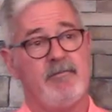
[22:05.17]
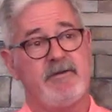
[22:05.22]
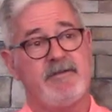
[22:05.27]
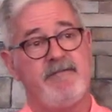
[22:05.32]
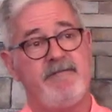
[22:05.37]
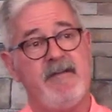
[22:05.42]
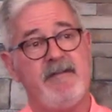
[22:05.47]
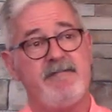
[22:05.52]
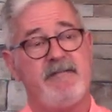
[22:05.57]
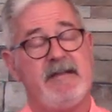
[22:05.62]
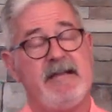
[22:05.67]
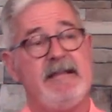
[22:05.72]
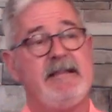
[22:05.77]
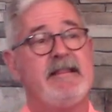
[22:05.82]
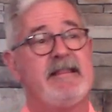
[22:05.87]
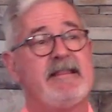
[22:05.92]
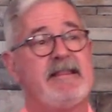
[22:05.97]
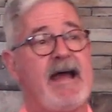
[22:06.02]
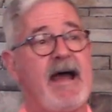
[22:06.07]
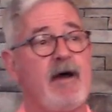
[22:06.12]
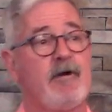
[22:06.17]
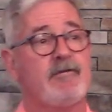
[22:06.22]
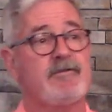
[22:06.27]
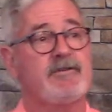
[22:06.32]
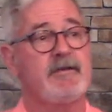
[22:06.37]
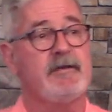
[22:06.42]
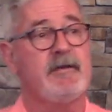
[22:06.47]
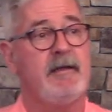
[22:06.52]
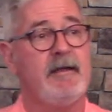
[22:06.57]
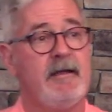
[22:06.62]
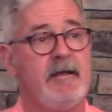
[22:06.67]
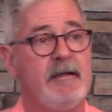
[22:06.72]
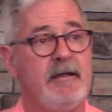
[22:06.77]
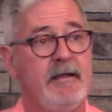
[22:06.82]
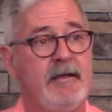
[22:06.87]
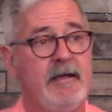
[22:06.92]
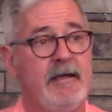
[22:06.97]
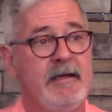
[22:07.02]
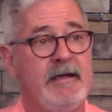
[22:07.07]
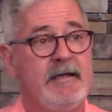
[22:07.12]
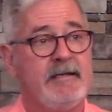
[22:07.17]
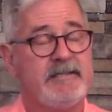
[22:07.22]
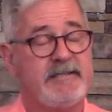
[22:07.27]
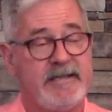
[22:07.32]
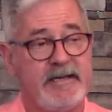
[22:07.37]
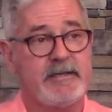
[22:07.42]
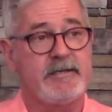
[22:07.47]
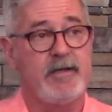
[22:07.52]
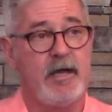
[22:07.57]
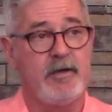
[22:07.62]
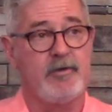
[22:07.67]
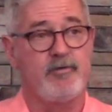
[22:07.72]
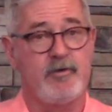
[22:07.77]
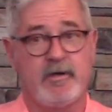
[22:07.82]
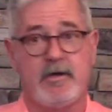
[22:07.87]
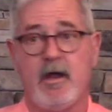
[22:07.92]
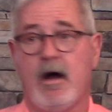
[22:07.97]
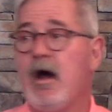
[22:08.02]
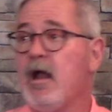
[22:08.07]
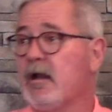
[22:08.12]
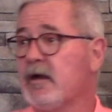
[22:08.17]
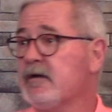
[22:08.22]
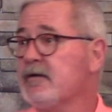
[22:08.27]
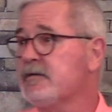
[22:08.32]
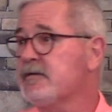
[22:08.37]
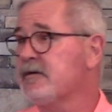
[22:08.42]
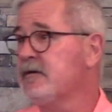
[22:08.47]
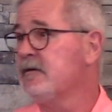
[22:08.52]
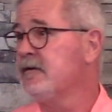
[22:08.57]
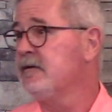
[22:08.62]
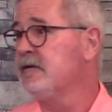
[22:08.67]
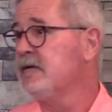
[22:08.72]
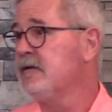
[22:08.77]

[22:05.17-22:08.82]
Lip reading: it was $15,600.